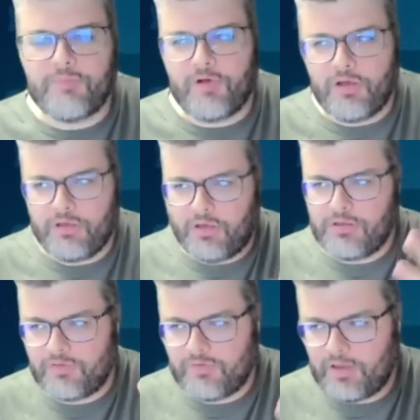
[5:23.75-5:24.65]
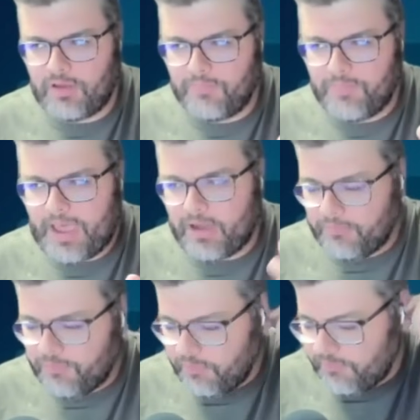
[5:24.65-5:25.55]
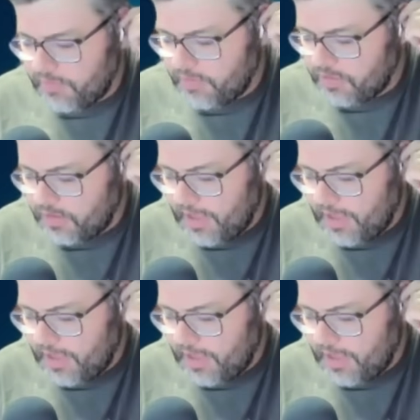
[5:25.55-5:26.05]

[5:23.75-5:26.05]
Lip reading: adjusting back up for inflation.